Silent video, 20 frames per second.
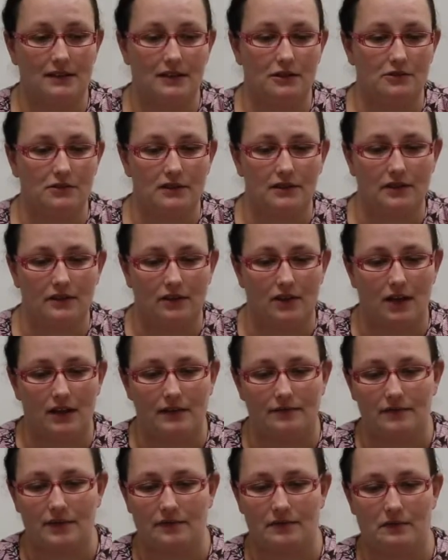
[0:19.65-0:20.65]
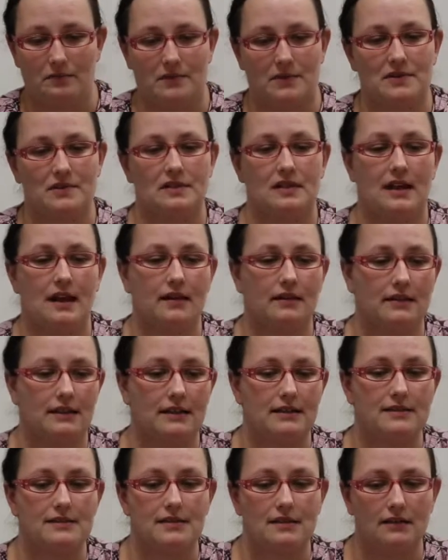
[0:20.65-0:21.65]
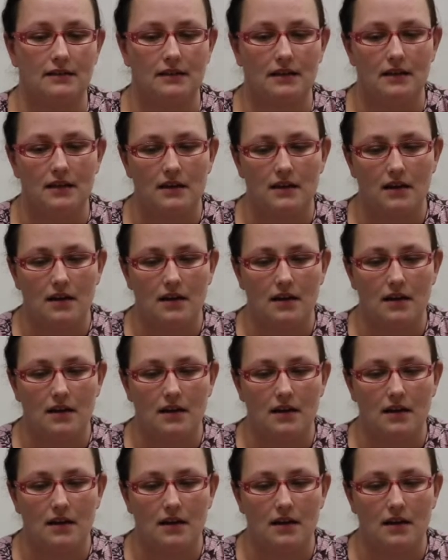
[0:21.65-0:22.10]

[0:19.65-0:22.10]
deal with a lot of different personalities and